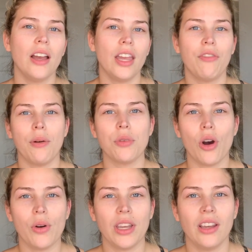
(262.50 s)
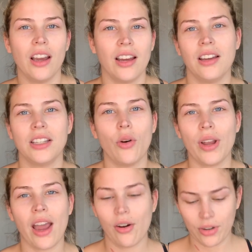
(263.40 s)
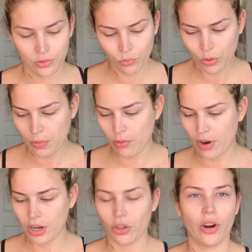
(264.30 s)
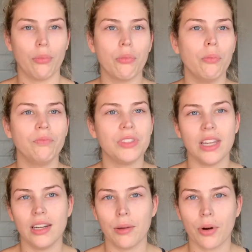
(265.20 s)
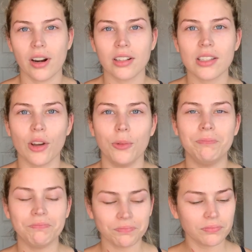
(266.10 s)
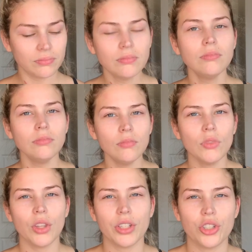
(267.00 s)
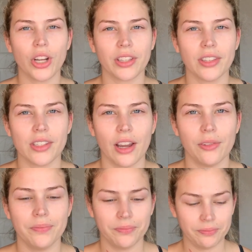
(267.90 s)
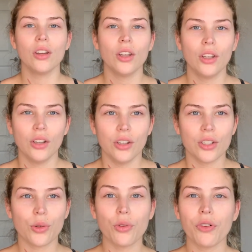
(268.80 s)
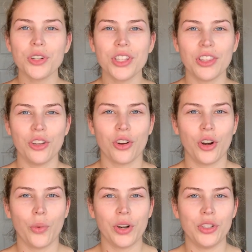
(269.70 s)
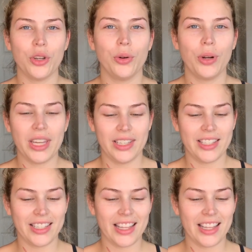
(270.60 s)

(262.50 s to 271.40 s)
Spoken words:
if I'm going out and with my regular day-to-day products. So let's check this out. So the first thing that you're gonna wanna do is